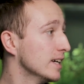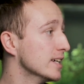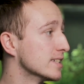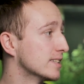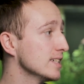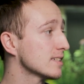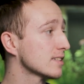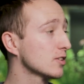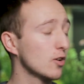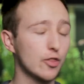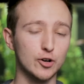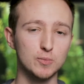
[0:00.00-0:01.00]
is these
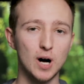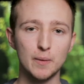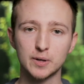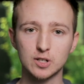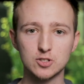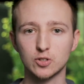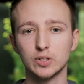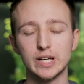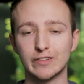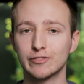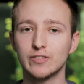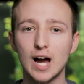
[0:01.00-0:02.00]
little thermometers are
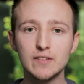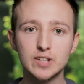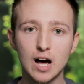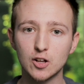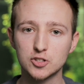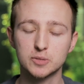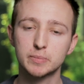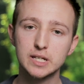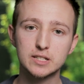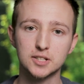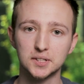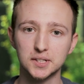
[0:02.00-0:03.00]
like $5 a
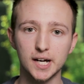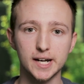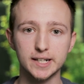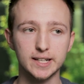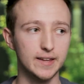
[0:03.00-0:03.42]
piece online.